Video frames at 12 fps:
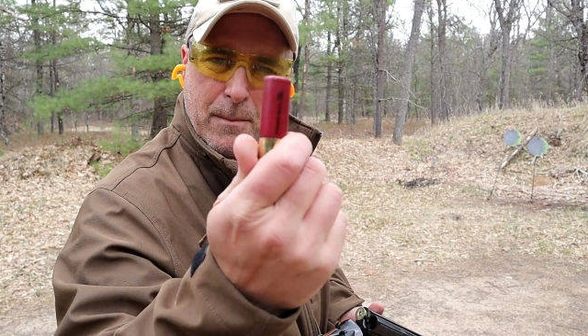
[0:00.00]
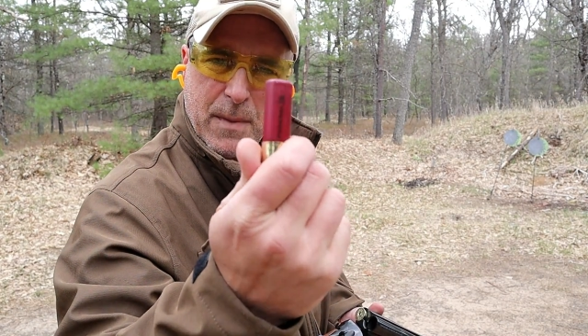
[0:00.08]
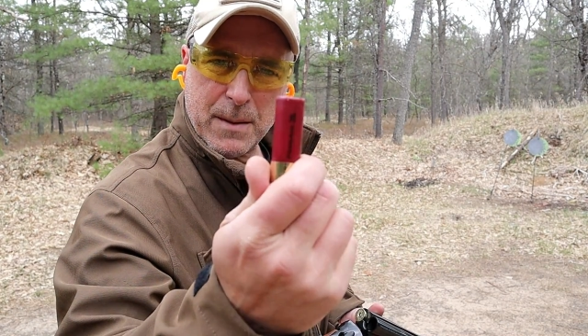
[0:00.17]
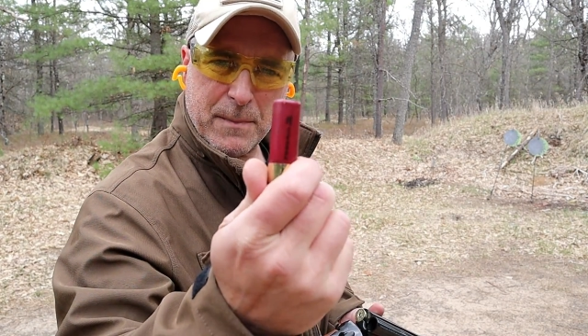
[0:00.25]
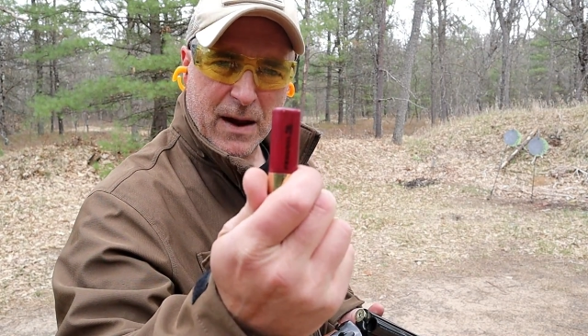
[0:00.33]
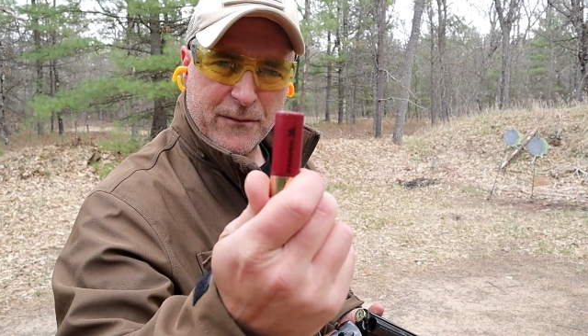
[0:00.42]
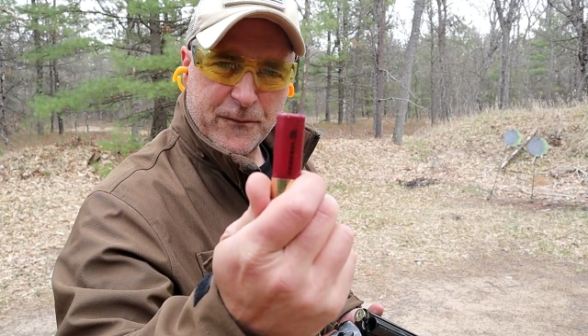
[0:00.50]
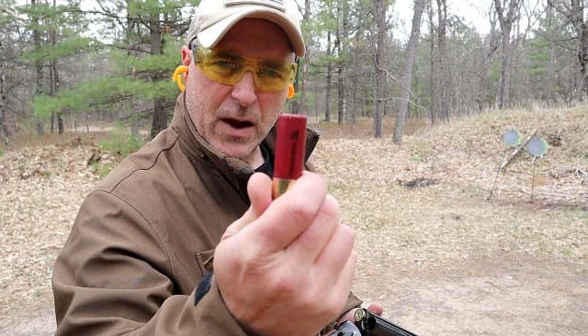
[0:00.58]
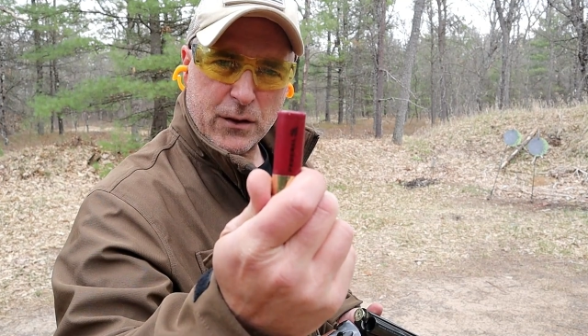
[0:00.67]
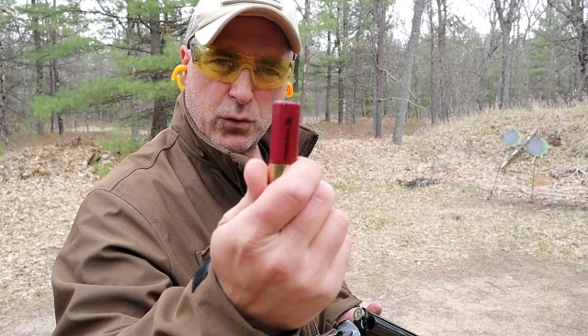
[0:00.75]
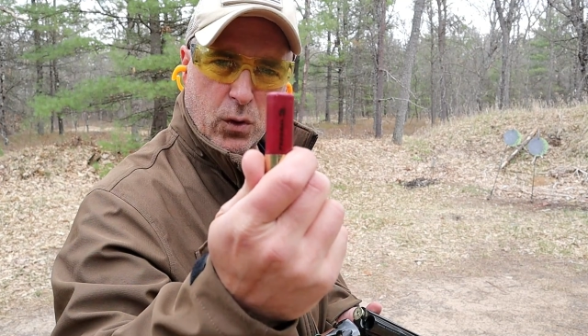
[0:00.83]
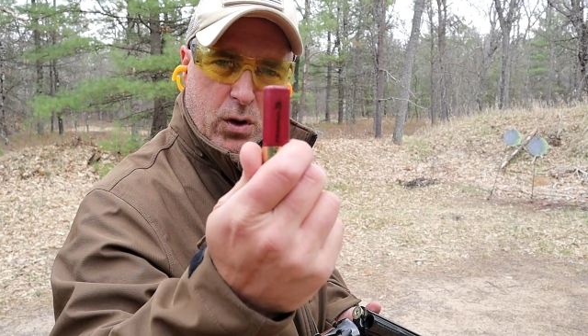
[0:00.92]
made by
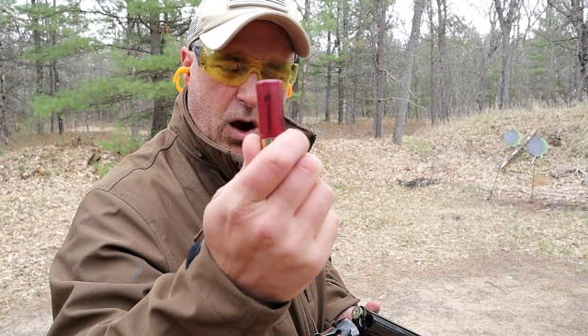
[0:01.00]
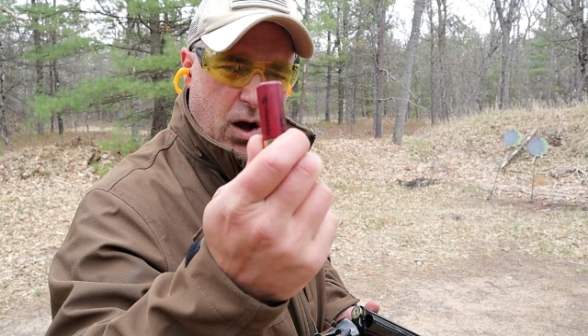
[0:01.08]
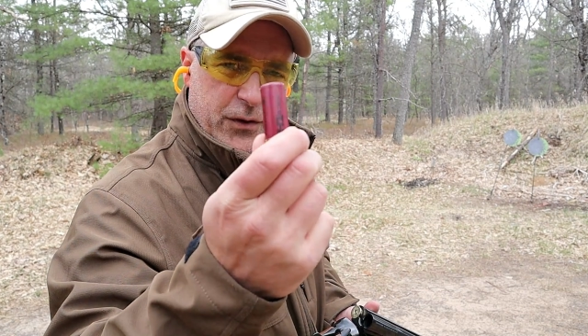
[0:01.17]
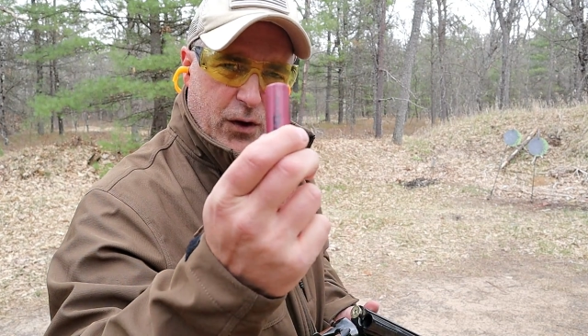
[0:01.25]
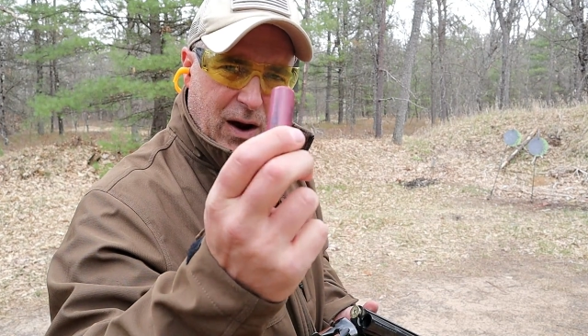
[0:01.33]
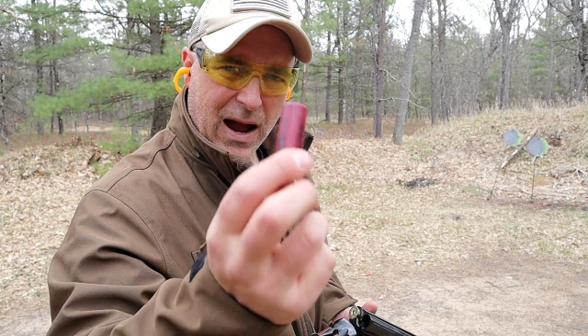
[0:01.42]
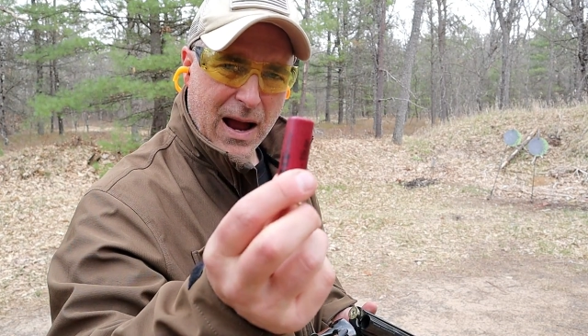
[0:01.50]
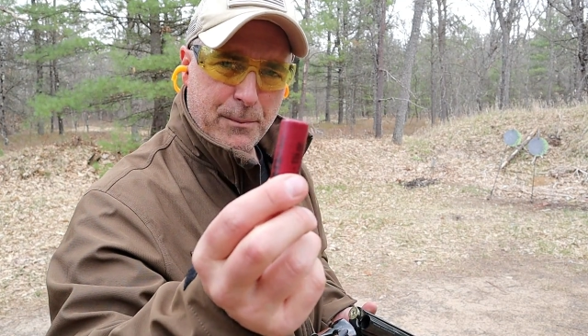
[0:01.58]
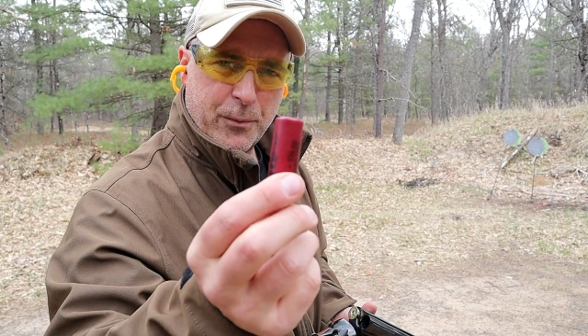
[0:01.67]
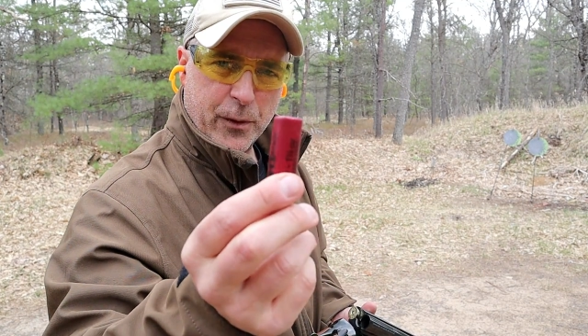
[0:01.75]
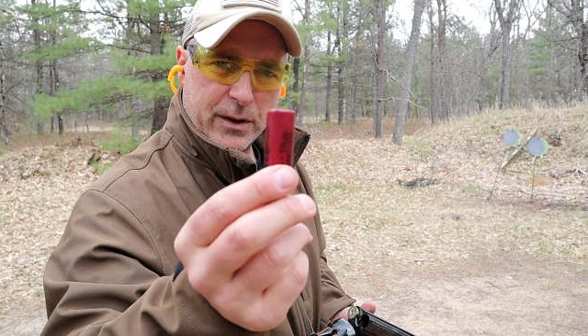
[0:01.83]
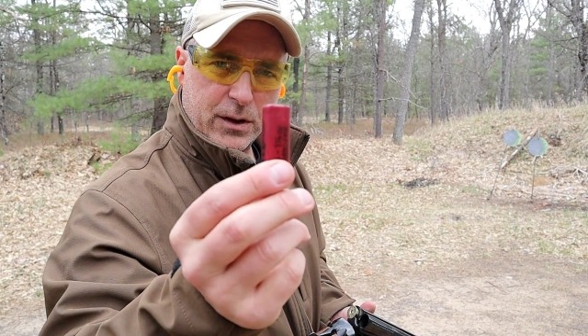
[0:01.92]
Federal called their
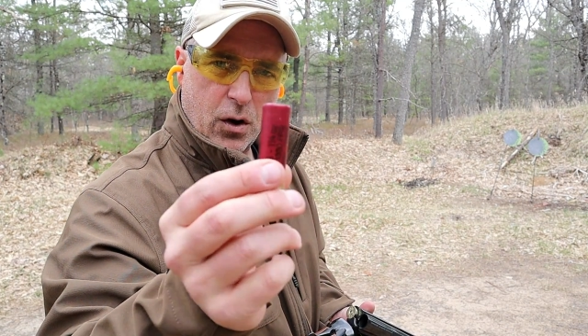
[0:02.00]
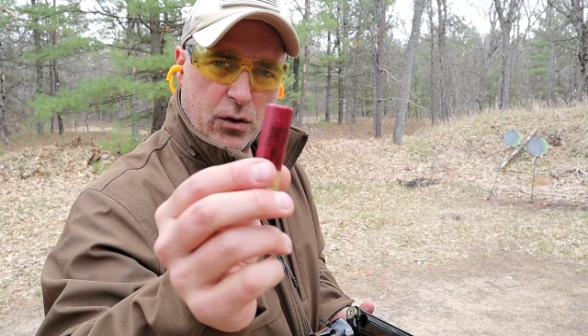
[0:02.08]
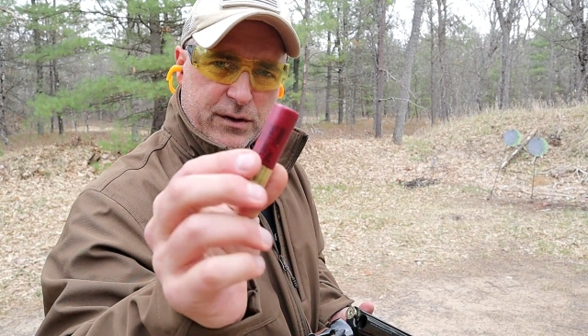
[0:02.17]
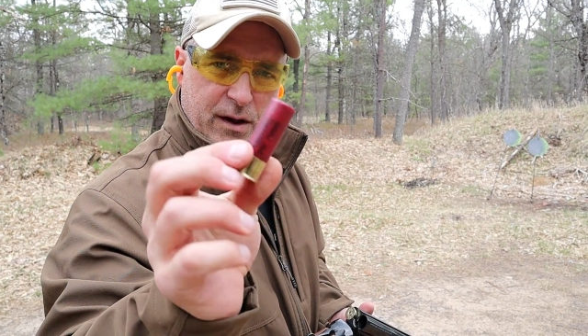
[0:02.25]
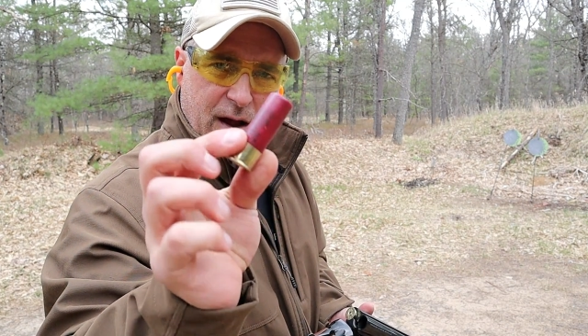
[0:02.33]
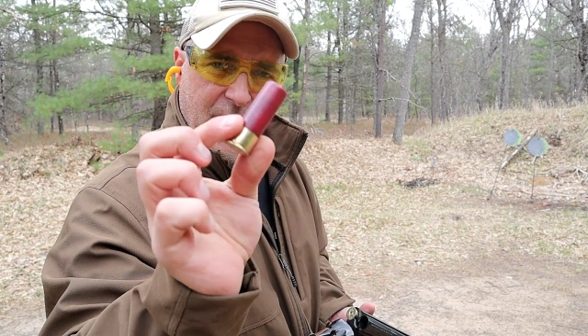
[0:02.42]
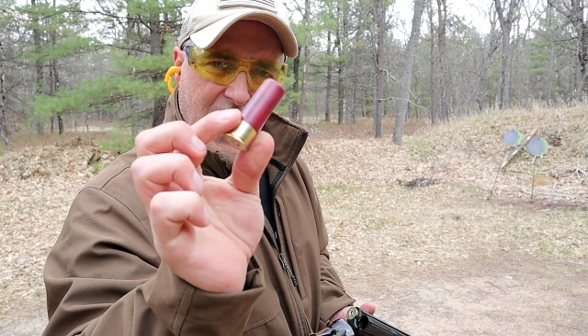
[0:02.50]
hybrid loads.